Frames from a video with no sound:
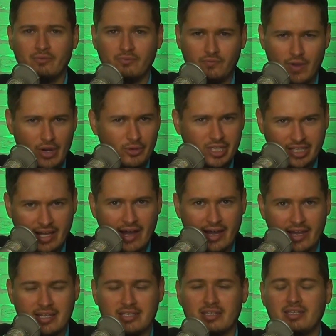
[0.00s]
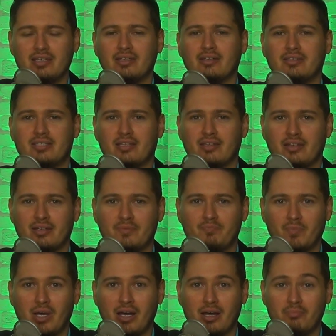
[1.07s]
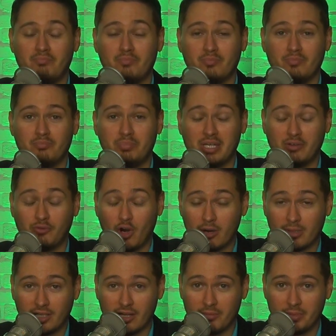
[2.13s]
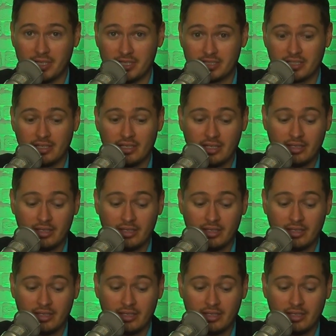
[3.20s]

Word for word: very kind to the to the uh, big pharma companies.